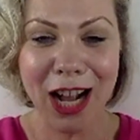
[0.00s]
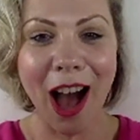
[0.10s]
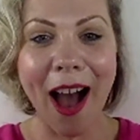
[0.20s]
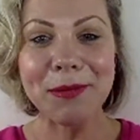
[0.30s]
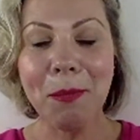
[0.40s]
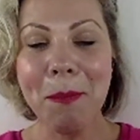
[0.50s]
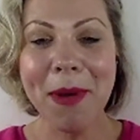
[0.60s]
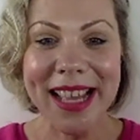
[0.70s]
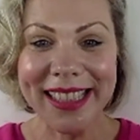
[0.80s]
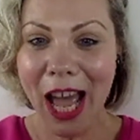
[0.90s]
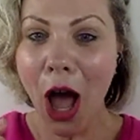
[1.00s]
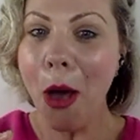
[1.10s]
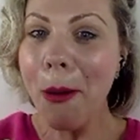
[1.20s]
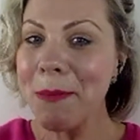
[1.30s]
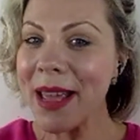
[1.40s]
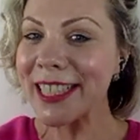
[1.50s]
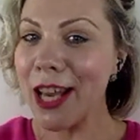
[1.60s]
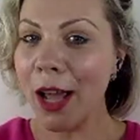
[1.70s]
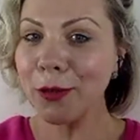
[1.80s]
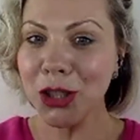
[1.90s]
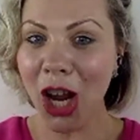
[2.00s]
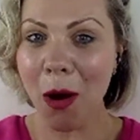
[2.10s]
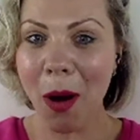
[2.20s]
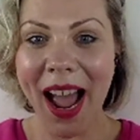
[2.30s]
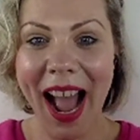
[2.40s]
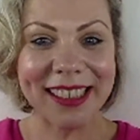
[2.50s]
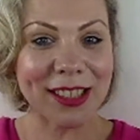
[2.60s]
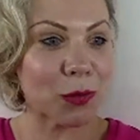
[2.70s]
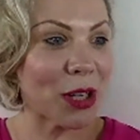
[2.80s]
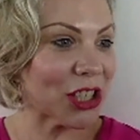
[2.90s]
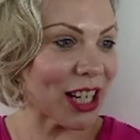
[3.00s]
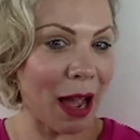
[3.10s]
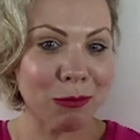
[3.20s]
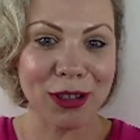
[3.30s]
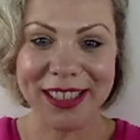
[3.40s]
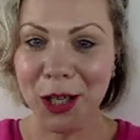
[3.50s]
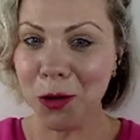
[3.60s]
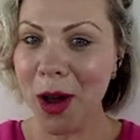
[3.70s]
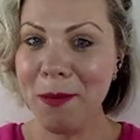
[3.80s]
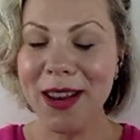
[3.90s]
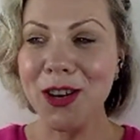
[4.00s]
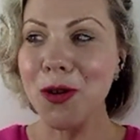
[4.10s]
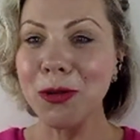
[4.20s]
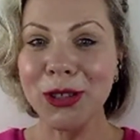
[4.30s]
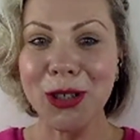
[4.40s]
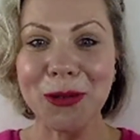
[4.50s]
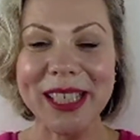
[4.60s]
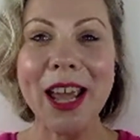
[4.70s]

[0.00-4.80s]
And guys, mid live show, I had to switch cameras and equipment and all sorts.